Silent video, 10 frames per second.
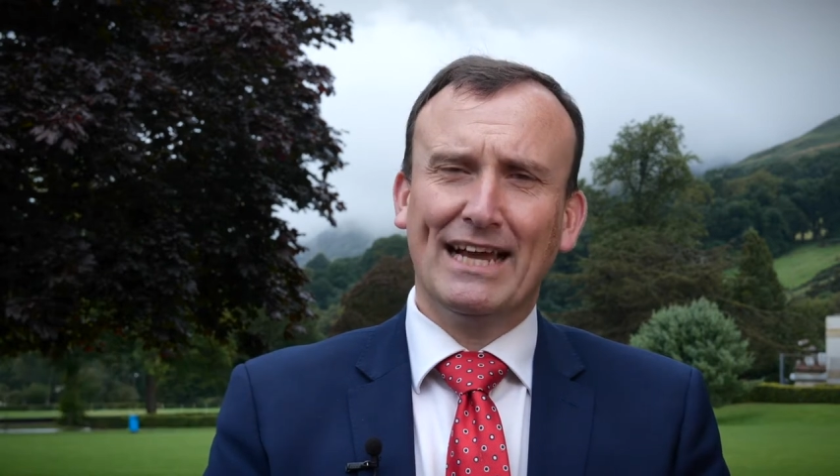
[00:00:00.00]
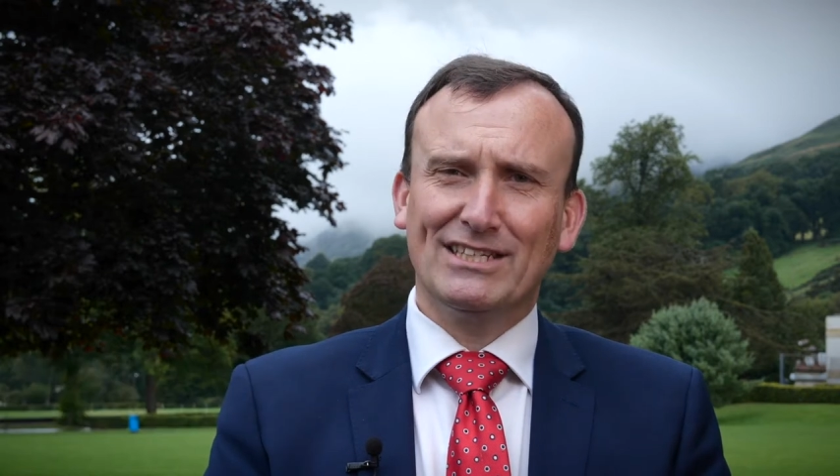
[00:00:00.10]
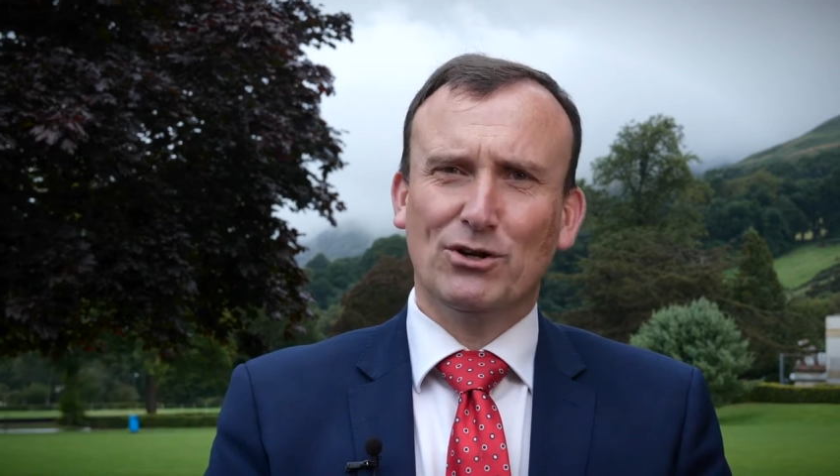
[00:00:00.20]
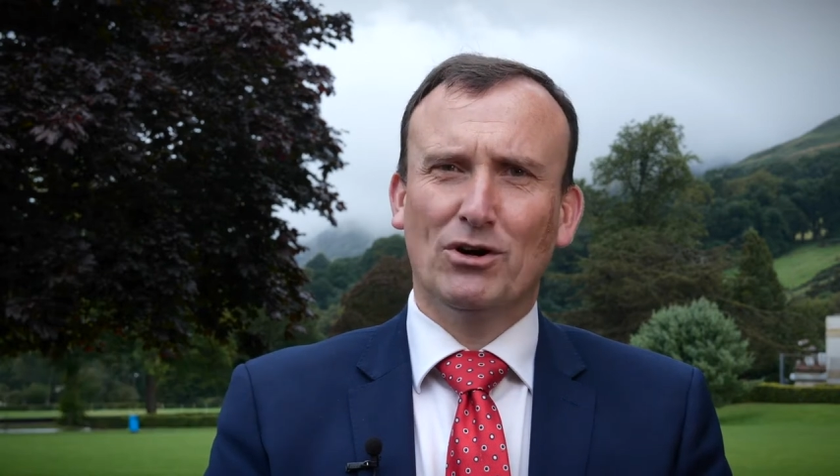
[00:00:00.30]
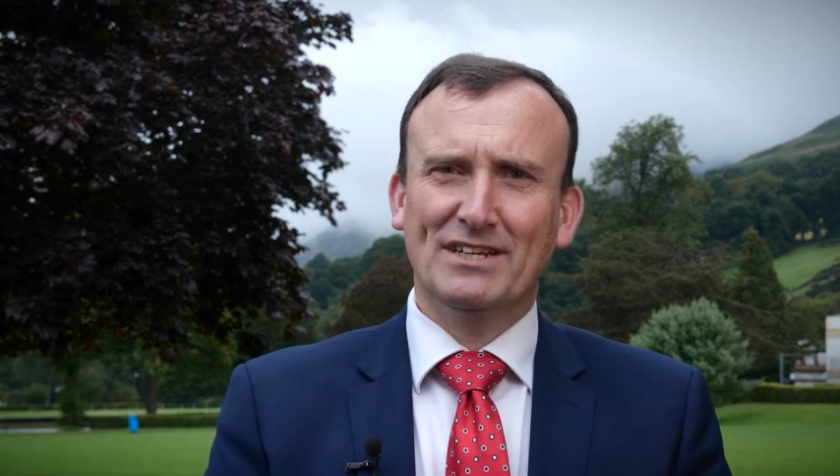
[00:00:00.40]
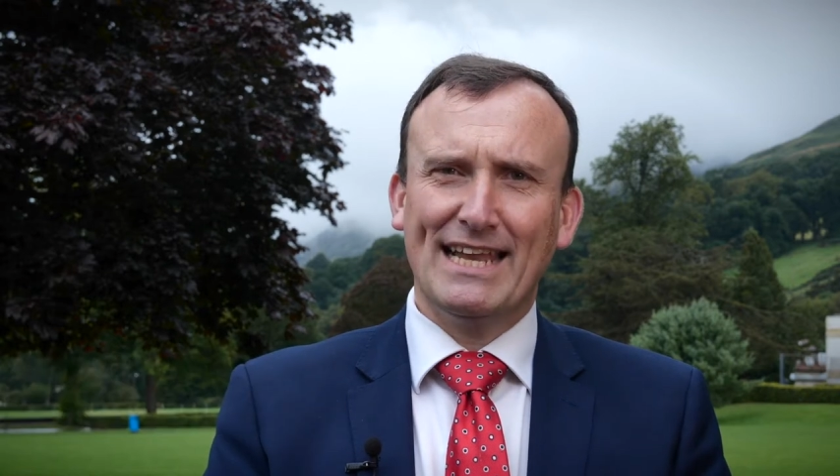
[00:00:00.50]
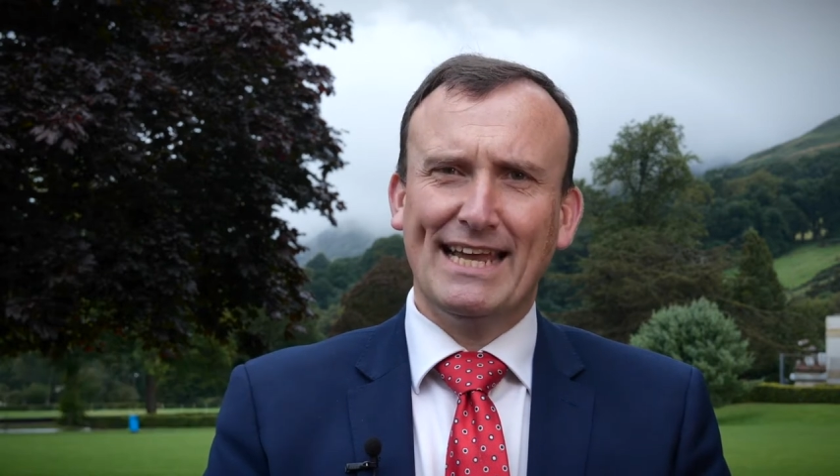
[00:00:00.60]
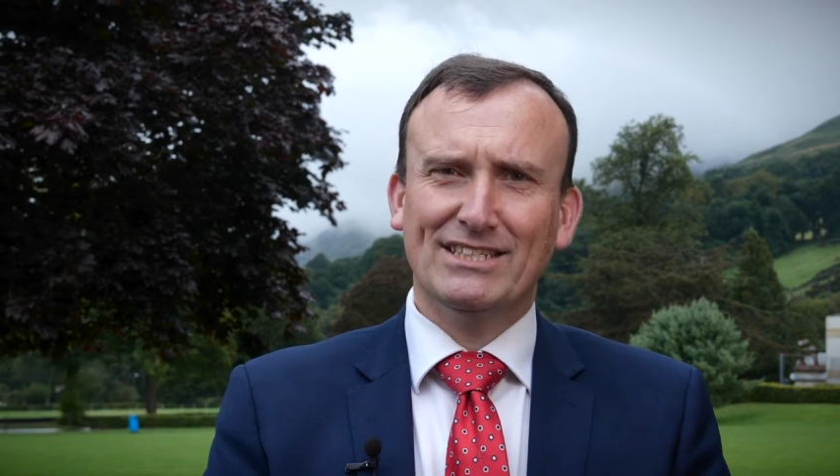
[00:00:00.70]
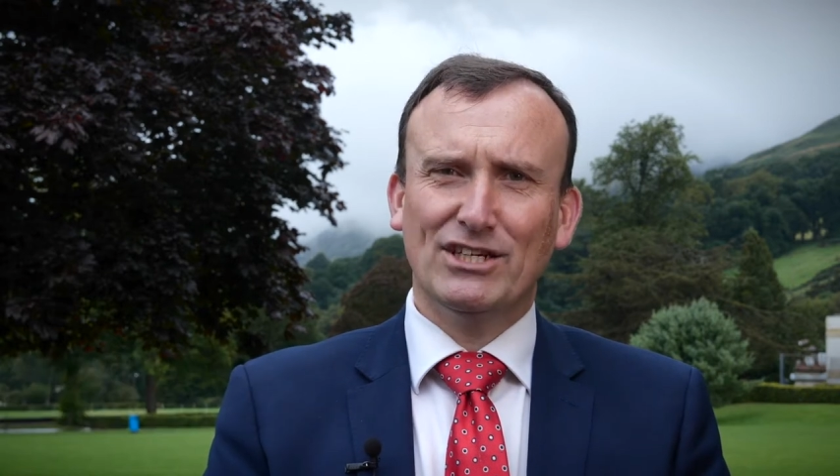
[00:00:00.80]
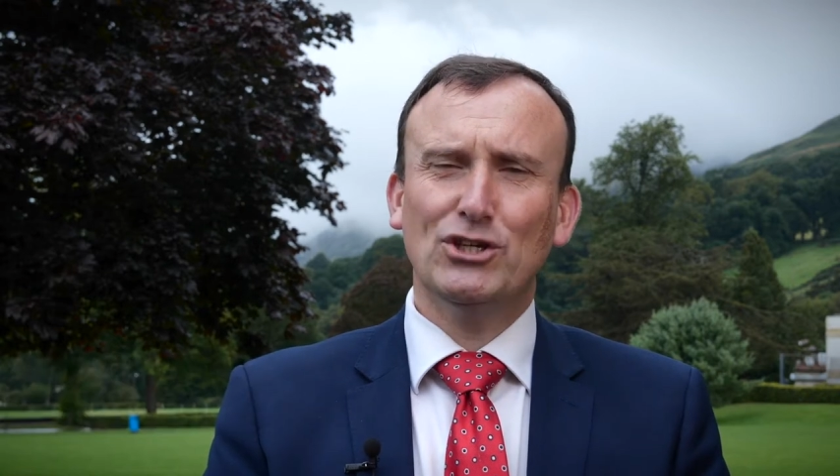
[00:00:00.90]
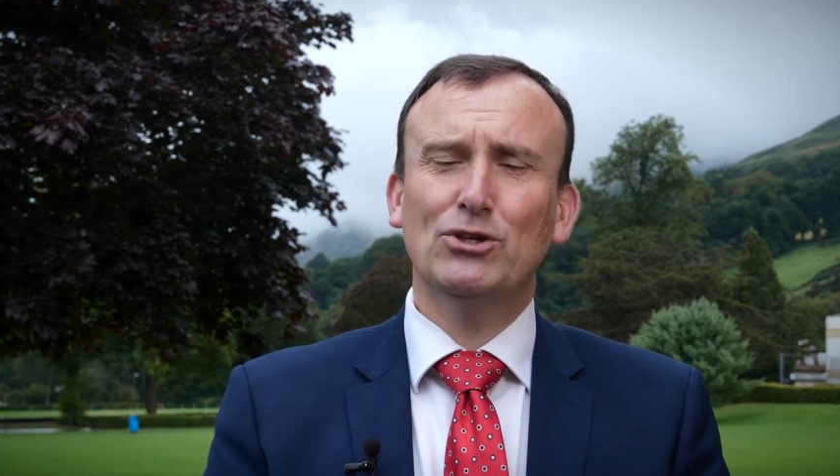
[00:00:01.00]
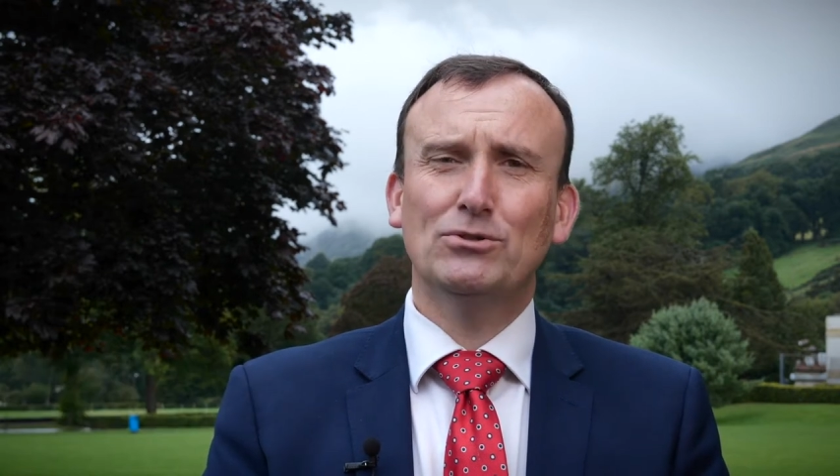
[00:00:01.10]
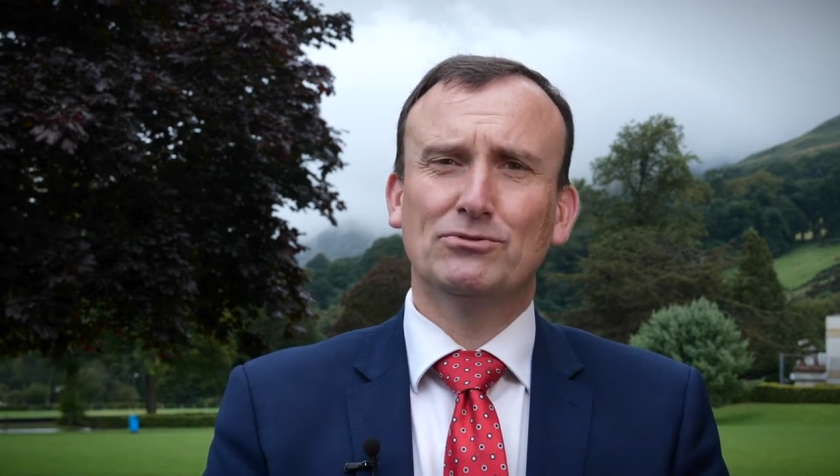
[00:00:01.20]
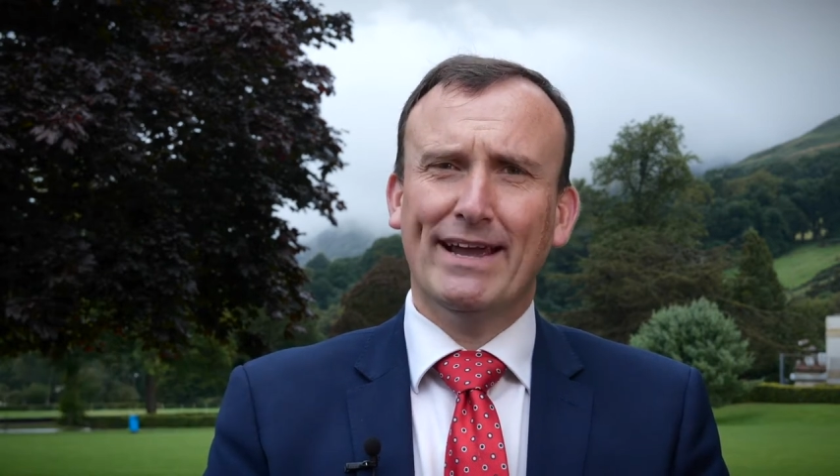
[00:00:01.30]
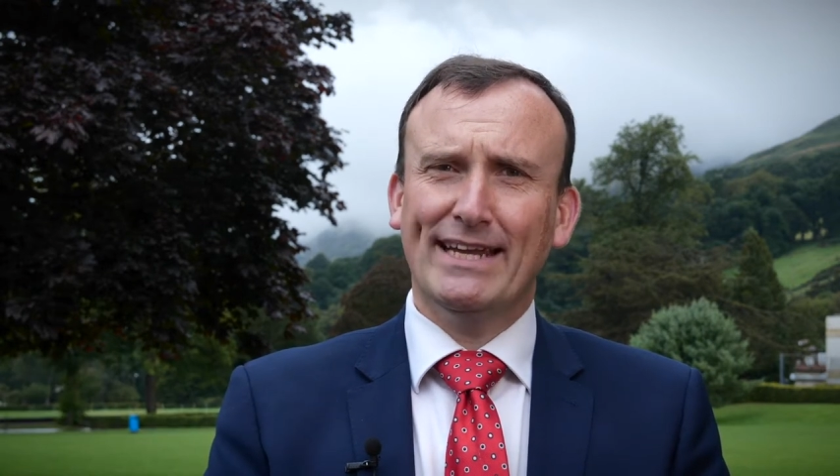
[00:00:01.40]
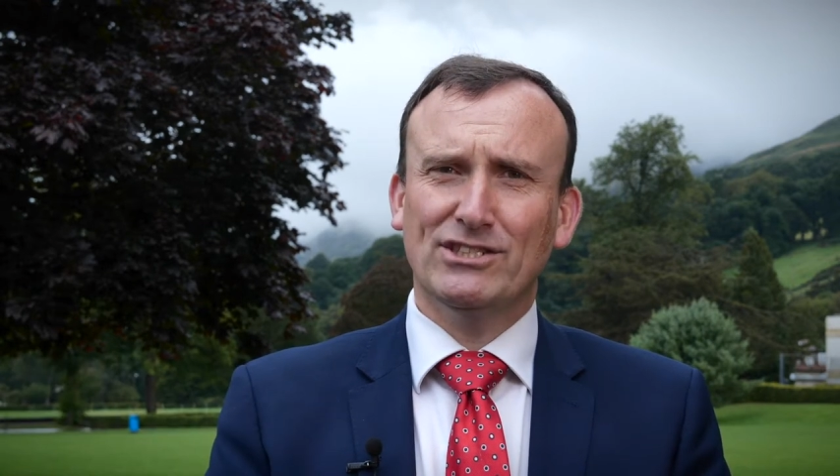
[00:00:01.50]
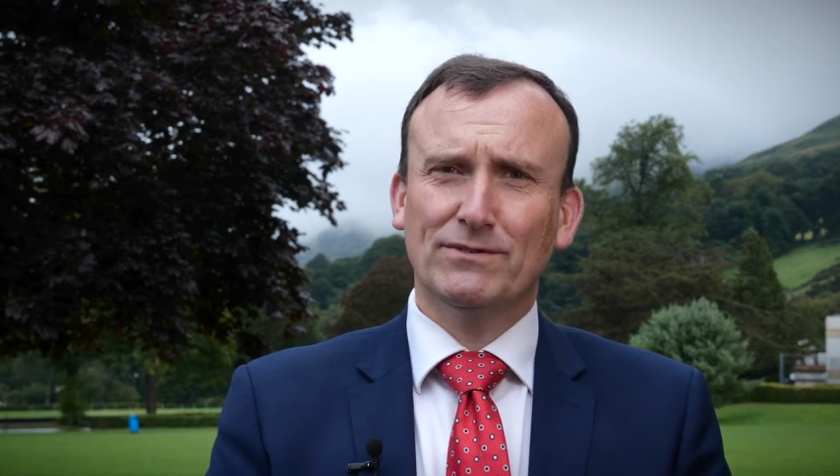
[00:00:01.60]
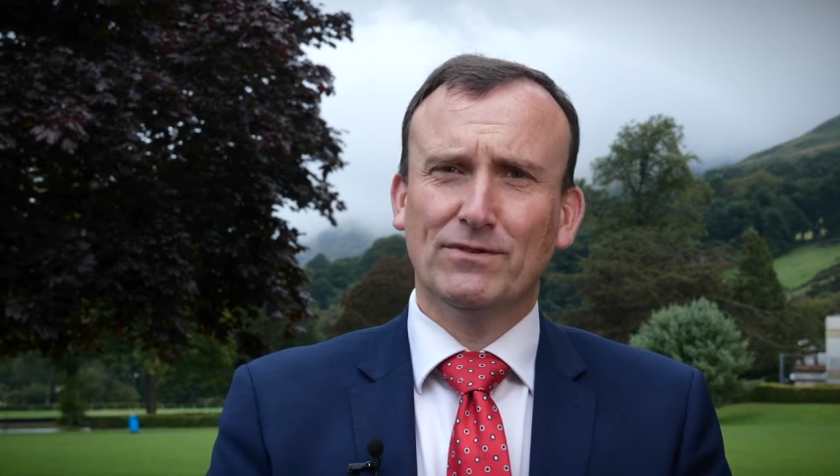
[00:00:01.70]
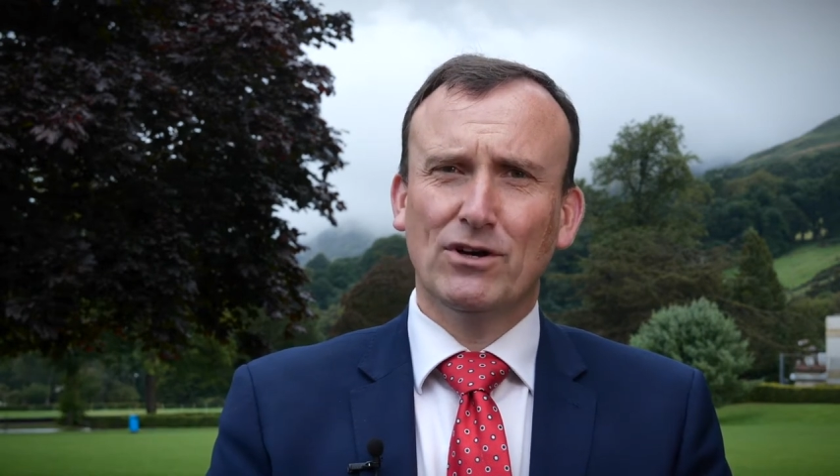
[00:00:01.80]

and coordinate a huge range of